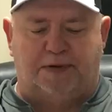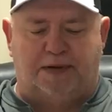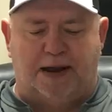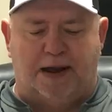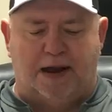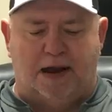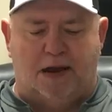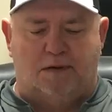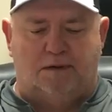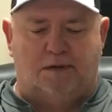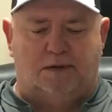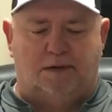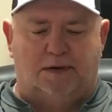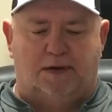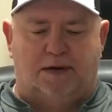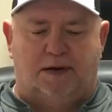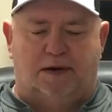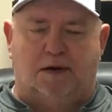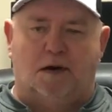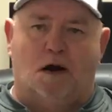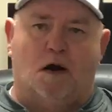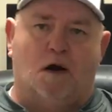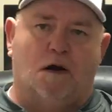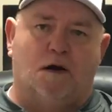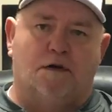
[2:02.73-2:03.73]
it down.
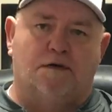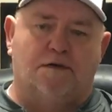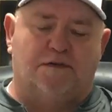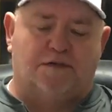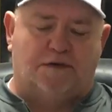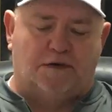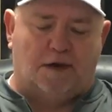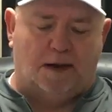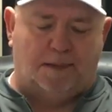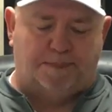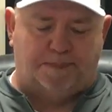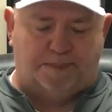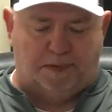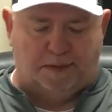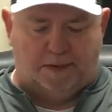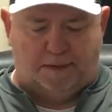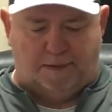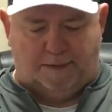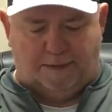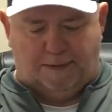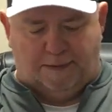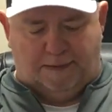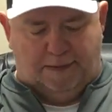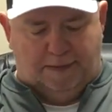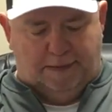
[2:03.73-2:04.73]
It hardens up.
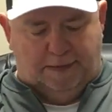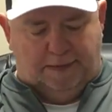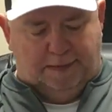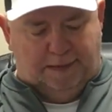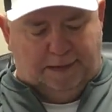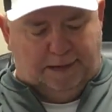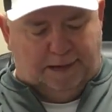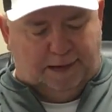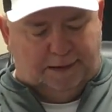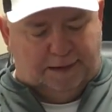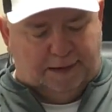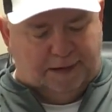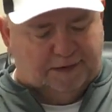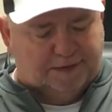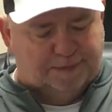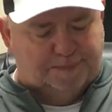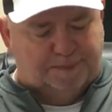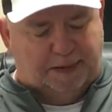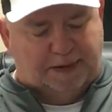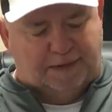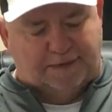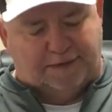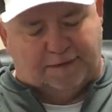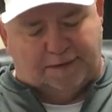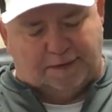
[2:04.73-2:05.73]
And that's
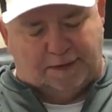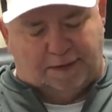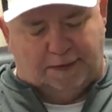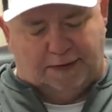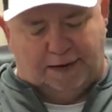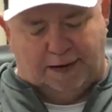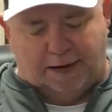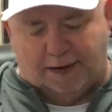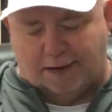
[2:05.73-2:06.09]
basically